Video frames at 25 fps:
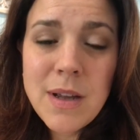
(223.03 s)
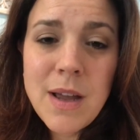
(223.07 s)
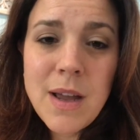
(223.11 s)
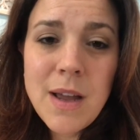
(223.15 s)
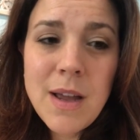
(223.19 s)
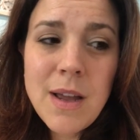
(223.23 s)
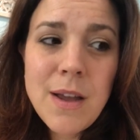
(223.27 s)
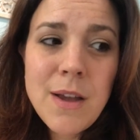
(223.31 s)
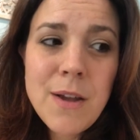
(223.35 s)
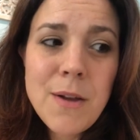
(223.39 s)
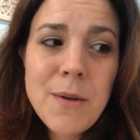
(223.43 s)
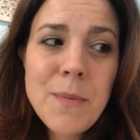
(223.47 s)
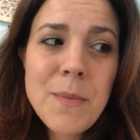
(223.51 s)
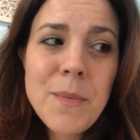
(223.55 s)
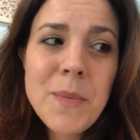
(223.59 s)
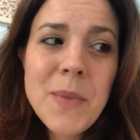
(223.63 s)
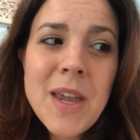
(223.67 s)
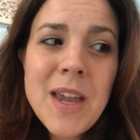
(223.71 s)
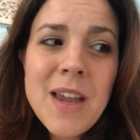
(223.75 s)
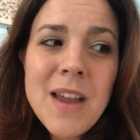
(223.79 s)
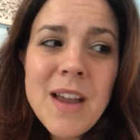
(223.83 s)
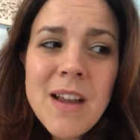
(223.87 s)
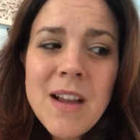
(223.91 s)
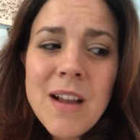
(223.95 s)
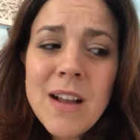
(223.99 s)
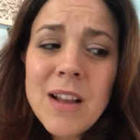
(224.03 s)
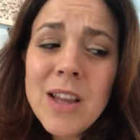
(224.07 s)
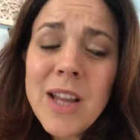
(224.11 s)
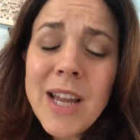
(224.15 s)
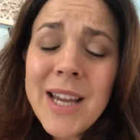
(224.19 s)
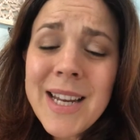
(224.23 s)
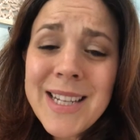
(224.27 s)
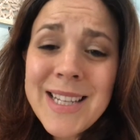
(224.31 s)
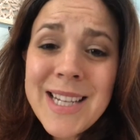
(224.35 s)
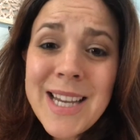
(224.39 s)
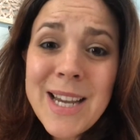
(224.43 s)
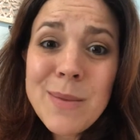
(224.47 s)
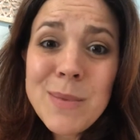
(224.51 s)
A
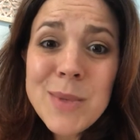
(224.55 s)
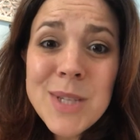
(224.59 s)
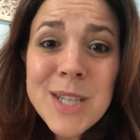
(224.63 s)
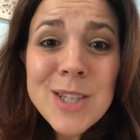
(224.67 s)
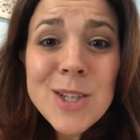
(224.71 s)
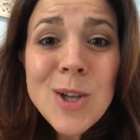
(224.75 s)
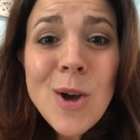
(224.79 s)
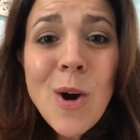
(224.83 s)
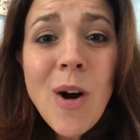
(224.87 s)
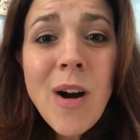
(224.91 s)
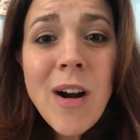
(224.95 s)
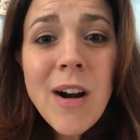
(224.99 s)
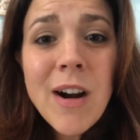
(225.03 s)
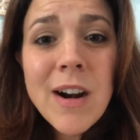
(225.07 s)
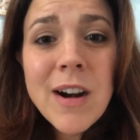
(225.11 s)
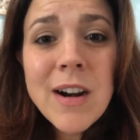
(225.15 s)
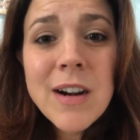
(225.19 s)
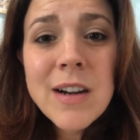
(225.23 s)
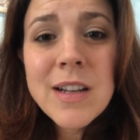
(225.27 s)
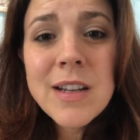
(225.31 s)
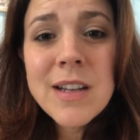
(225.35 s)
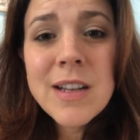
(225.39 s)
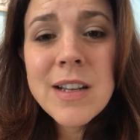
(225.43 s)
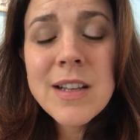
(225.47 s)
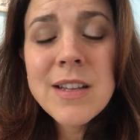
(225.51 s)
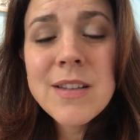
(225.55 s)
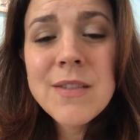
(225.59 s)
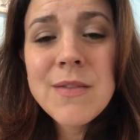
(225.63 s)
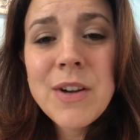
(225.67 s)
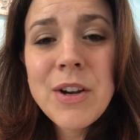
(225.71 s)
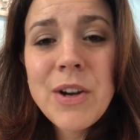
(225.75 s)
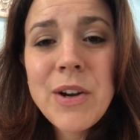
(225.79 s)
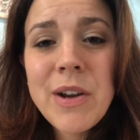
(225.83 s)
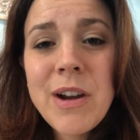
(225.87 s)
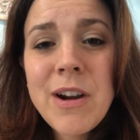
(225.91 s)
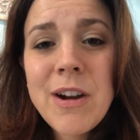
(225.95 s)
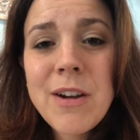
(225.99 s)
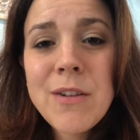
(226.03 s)
lot of times it's hard. It's
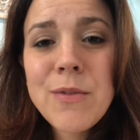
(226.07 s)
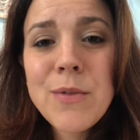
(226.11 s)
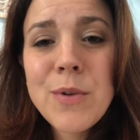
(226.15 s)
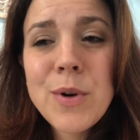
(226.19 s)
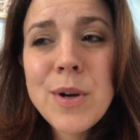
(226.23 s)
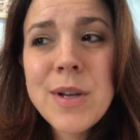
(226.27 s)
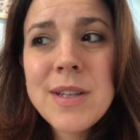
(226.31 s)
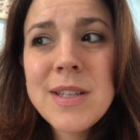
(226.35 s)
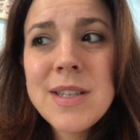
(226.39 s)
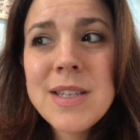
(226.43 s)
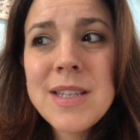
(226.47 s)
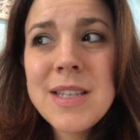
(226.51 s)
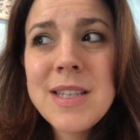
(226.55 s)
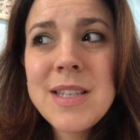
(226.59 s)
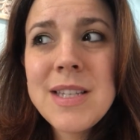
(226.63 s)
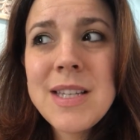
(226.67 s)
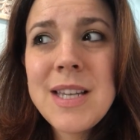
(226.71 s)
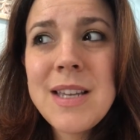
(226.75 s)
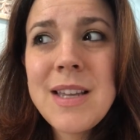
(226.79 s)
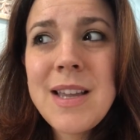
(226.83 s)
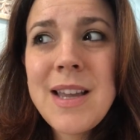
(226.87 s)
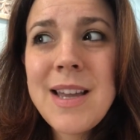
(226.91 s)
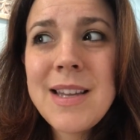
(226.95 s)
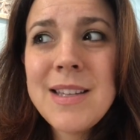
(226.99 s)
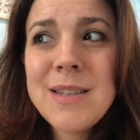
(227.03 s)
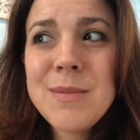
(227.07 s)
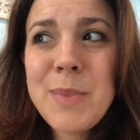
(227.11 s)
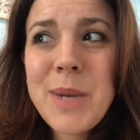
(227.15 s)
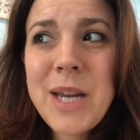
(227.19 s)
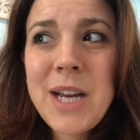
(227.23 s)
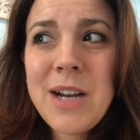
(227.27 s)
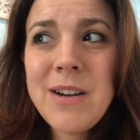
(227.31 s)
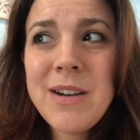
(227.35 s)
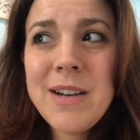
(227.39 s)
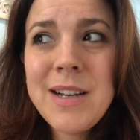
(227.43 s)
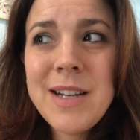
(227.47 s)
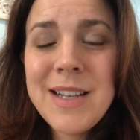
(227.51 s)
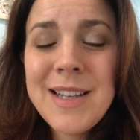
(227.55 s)
very hard for us to, as
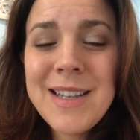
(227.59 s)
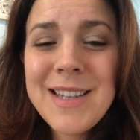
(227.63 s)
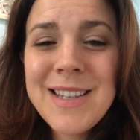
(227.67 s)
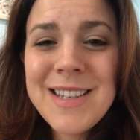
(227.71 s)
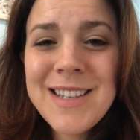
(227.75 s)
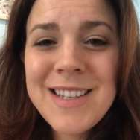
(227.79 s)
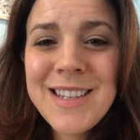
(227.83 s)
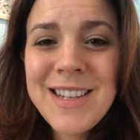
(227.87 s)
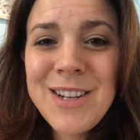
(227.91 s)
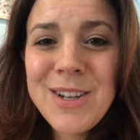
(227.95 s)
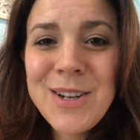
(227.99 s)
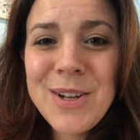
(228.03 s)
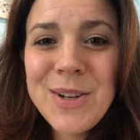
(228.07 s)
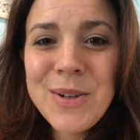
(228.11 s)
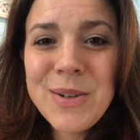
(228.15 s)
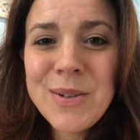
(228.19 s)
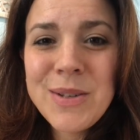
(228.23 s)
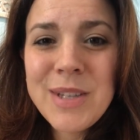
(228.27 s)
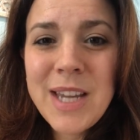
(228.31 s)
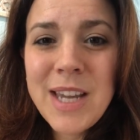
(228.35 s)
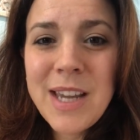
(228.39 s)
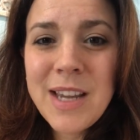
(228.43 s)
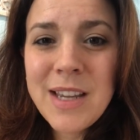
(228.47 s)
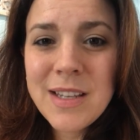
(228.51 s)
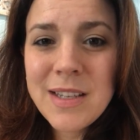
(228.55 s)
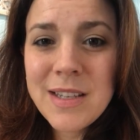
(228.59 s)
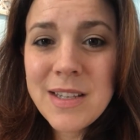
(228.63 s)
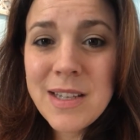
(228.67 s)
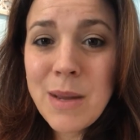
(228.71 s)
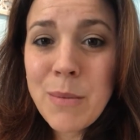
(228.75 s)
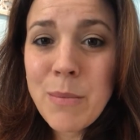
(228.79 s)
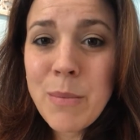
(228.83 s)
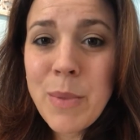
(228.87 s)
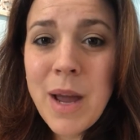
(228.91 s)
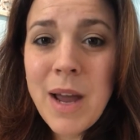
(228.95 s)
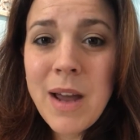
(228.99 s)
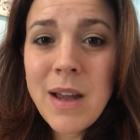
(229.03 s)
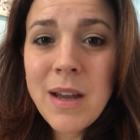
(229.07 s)
parents, take a
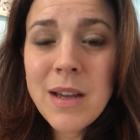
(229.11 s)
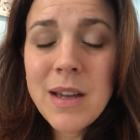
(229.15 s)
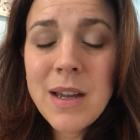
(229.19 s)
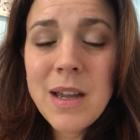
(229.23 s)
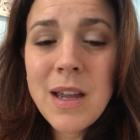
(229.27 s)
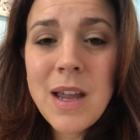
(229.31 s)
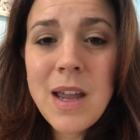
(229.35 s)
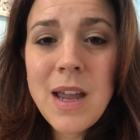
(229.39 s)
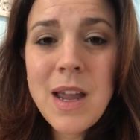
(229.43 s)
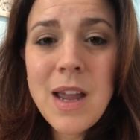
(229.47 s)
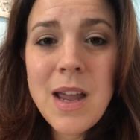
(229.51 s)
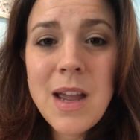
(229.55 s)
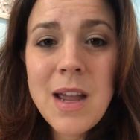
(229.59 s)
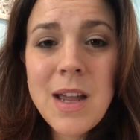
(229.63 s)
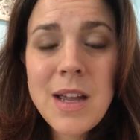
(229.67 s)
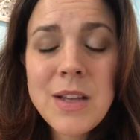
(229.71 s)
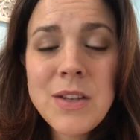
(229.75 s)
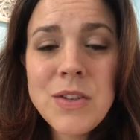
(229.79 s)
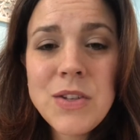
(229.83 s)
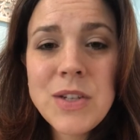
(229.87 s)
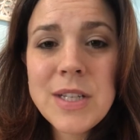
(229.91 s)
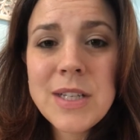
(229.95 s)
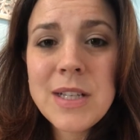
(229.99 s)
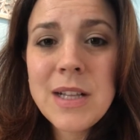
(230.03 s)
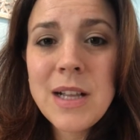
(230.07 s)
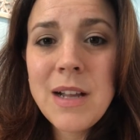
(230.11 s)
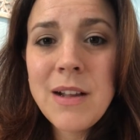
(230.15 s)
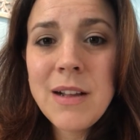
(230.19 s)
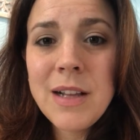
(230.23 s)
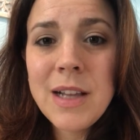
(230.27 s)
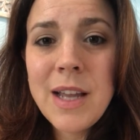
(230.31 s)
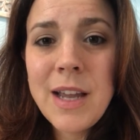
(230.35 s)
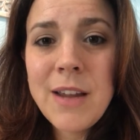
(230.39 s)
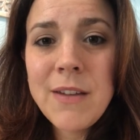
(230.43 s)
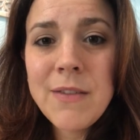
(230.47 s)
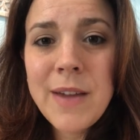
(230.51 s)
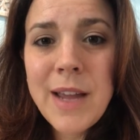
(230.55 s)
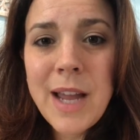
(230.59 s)
step back and just let
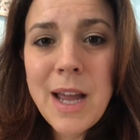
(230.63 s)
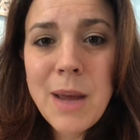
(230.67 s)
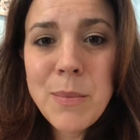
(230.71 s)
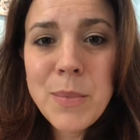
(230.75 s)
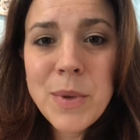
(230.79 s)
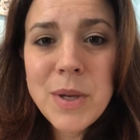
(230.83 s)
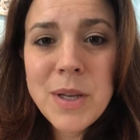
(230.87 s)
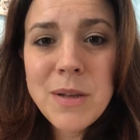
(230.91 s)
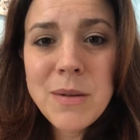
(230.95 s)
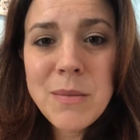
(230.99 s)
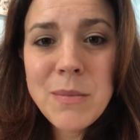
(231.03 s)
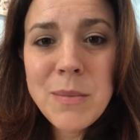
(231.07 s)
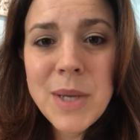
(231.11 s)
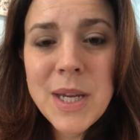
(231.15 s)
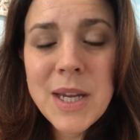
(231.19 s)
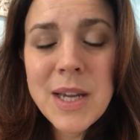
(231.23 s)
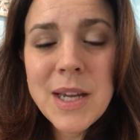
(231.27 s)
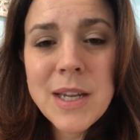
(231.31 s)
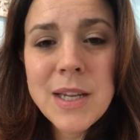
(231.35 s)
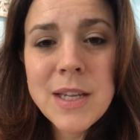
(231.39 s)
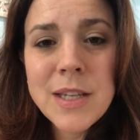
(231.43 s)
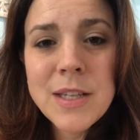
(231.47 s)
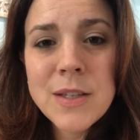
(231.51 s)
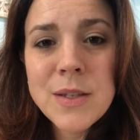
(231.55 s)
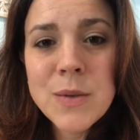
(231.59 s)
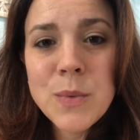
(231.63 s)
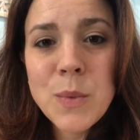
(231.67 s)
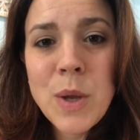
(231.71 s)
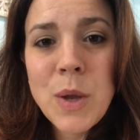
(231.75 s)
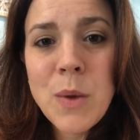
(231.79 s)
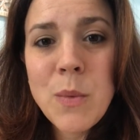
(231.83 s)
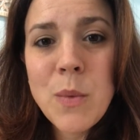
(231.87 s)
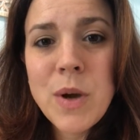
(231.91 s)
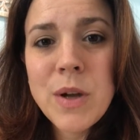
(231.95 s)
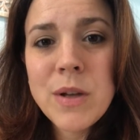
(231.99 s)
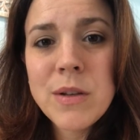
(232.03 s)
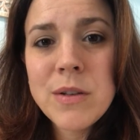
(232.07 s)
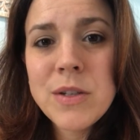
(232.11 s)
life happen because we
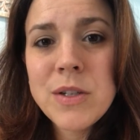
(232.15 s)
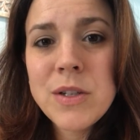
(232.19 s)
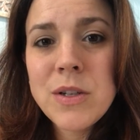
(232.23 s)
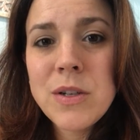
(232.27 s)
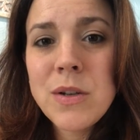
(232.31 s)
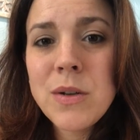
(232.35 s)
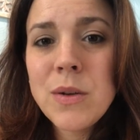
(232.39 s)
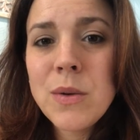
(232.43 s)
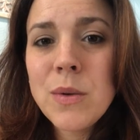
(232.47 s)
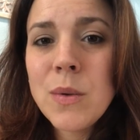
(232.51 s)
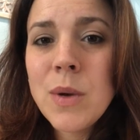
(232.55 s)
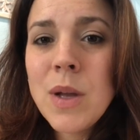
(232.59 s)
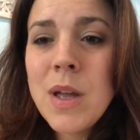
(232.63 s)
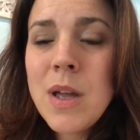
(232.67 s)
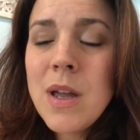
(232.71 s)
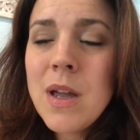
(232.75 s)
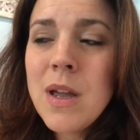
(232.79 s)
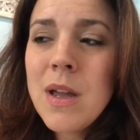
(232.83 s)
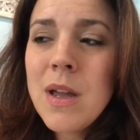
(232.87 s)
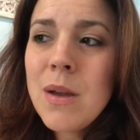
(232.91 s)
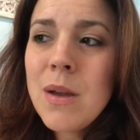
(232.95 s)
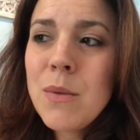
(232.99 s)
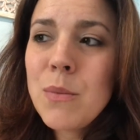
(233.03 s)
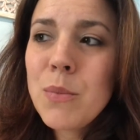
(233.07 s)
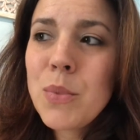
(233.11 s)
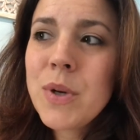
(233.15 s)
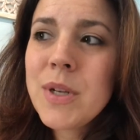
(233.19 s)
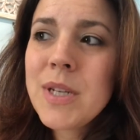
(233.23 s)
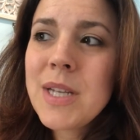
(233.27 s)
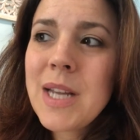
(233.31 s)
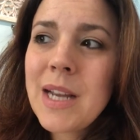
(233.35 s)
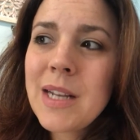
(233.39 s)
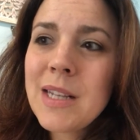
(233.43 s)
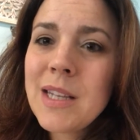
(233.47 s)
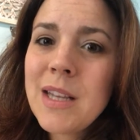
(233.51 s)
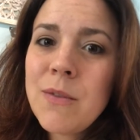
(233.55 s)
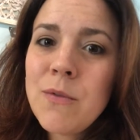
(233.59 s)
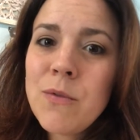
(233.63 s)
want to
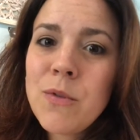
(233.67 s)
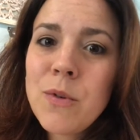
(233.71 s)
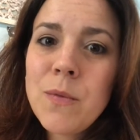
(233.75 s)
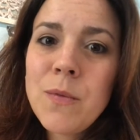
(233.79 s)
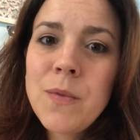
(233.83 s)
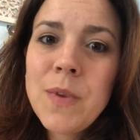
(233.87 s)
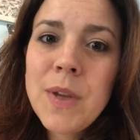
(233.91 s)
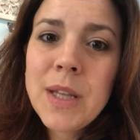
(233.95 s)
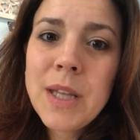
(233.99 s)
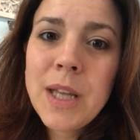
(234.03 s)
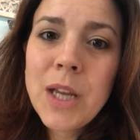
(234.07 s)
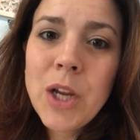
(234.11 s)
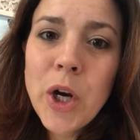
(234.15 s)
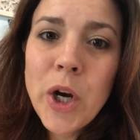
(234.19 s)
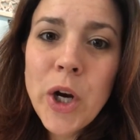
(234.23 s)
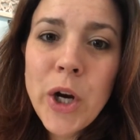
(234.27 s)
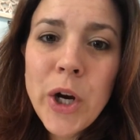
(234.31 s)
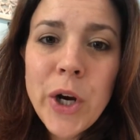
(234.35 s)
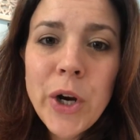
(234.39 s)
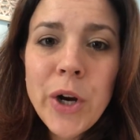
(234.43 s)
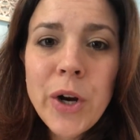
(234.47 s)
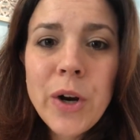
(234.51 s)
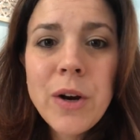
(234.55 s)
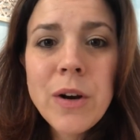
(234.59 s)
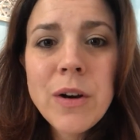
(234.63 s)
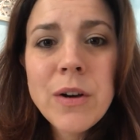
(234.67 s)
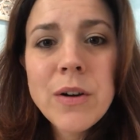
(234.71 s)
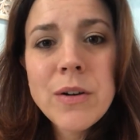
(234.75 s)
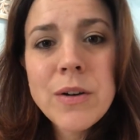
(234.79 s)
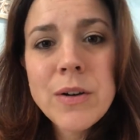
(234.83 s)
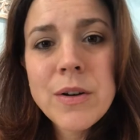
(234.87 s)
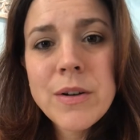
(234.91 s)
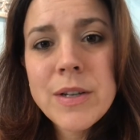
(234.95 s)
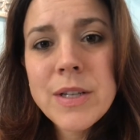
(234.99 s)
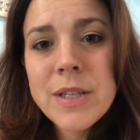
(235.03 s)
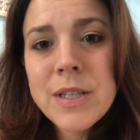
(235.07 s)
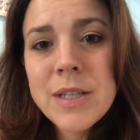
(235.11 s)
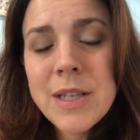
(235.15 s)
protect them from feeling hurt
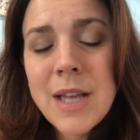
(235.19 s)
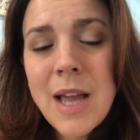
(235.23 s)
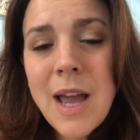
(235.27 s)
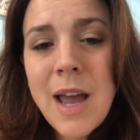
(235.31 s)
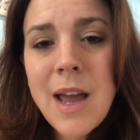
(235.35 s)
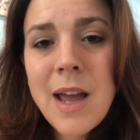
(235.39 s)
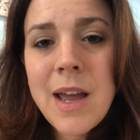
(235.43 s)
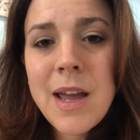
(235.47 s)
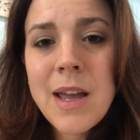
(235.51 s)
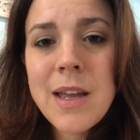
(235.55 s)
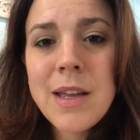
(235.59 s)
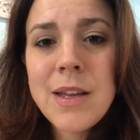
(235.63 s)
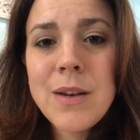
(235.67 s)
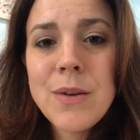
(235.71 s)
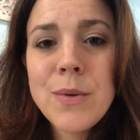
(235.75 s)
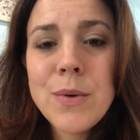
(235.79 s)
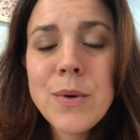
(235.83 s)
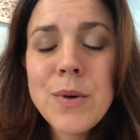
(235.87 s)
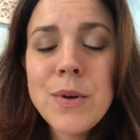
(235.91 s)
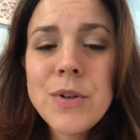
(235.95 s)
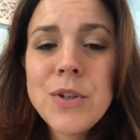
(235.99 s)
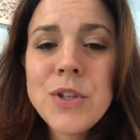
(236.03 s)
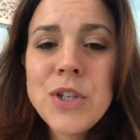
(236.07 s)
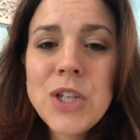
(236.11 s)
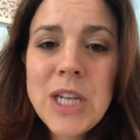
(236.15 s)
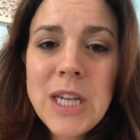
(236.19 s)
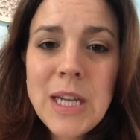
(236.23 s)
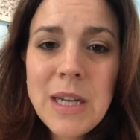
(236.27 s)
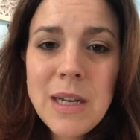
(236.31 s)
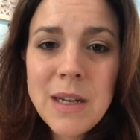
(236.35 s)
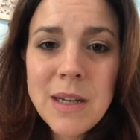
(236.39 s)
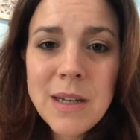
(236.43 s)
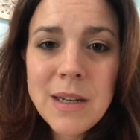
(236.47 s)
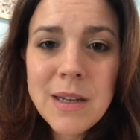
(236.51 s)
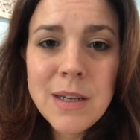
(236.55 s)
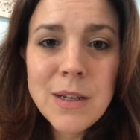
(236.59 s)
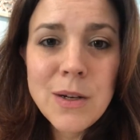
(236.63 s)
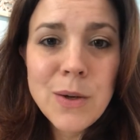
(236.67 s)
or sad or
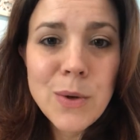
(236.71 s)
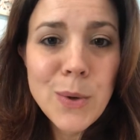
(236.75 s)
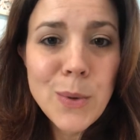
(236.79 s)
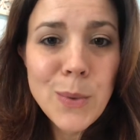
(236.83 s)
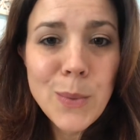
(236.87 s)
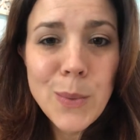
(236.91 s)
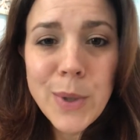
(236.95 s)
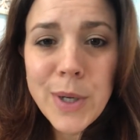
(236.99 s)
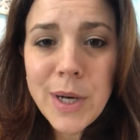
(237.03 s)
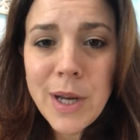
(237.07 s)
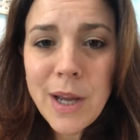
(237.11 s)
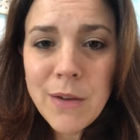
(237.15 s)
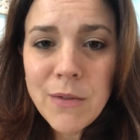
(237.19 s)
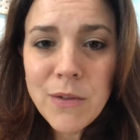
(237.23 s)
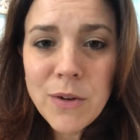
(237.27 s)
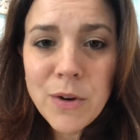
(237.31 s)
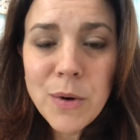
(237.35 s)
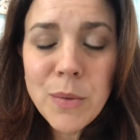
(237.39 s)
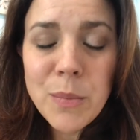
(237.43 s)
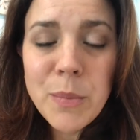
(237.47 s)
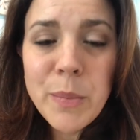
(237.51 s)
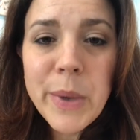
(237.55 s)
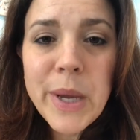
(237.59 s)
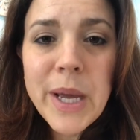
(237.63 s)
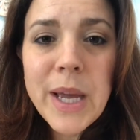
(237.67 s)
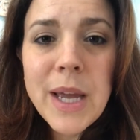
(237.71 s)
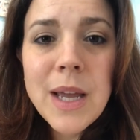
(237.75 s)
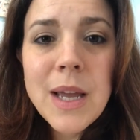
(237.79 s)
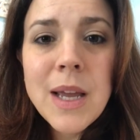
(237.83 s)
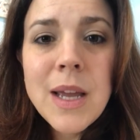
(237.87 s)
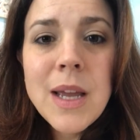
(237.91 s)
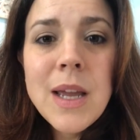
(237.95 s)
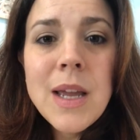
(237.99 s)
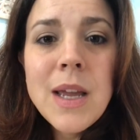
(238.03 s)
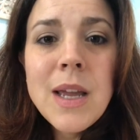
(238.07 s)
cheated or whatever. But,